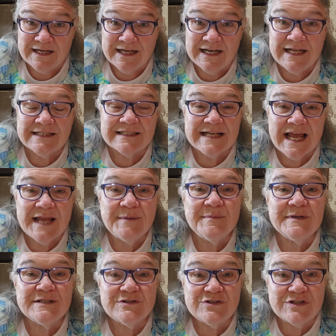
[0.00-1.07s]
and his name
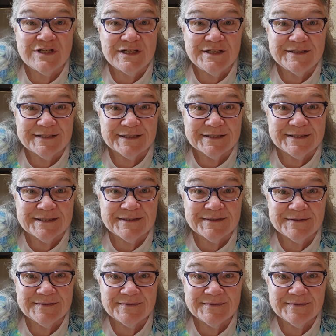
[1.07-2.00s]
is Jesus.